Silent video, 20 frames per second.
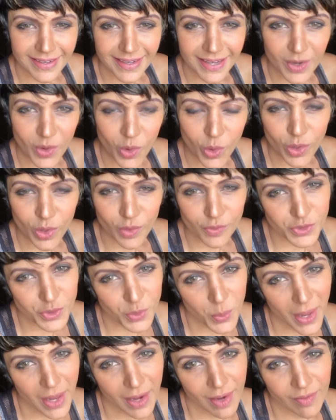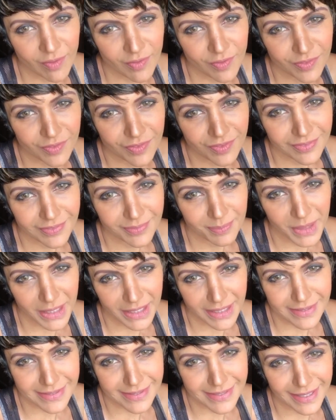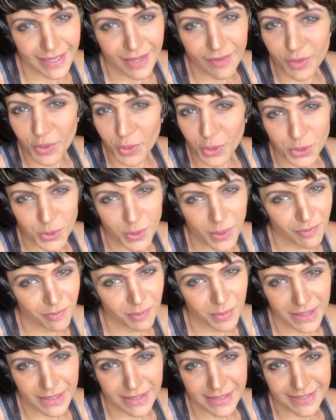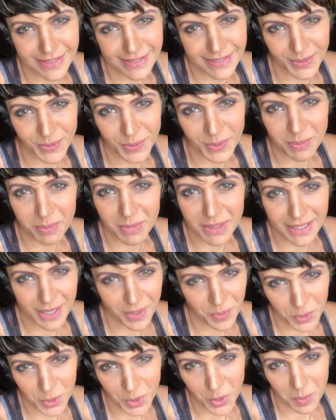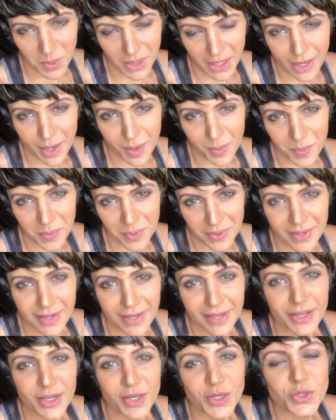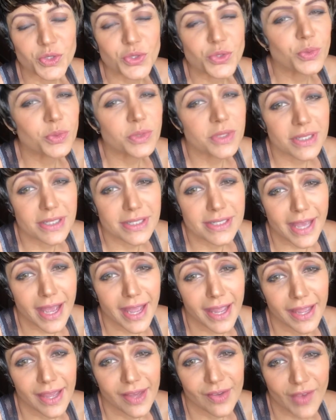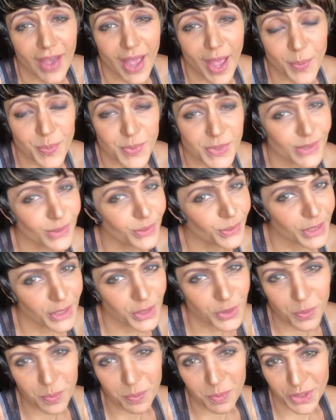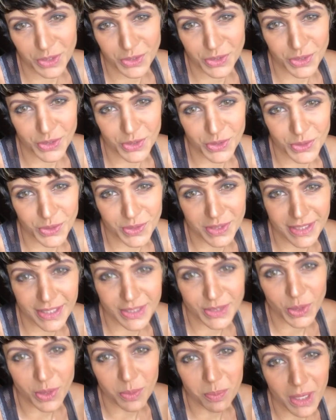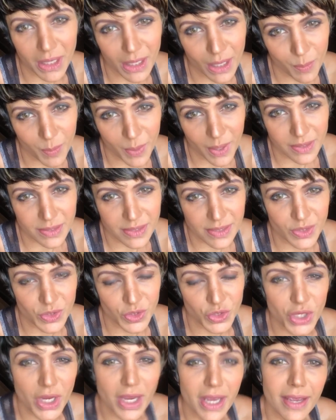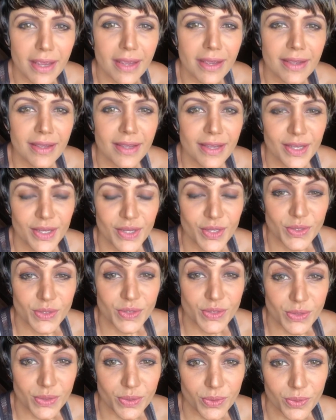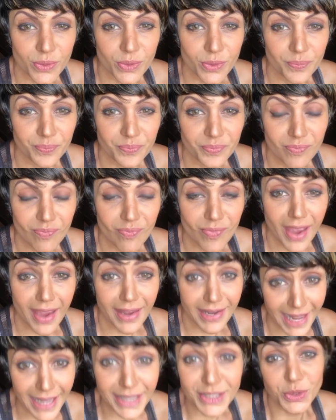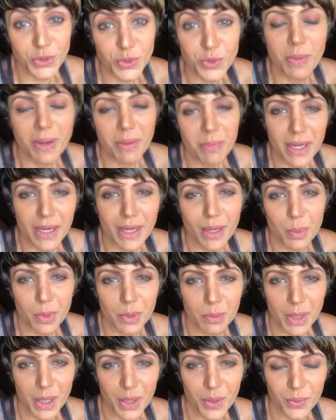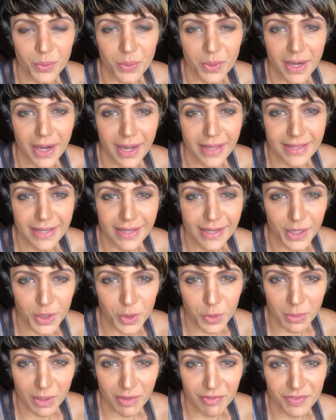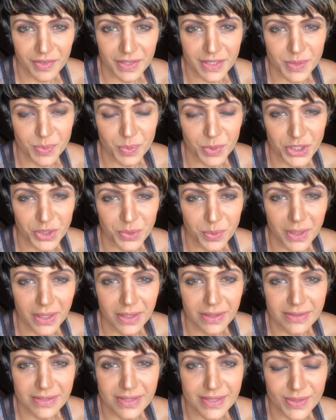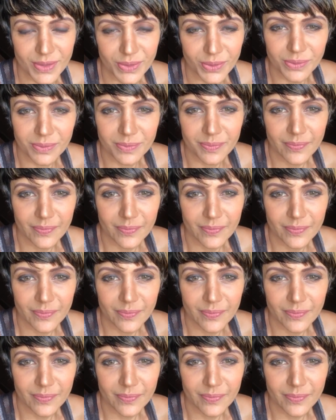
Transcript: in all of 12 minutes, 11 or 12 minutes, you can be done with your makeup. Truth is, I have absolutely no patience to sit on a makeup artist's chair, so I like to do my makeup on my own, and I think I know my face pretty well. So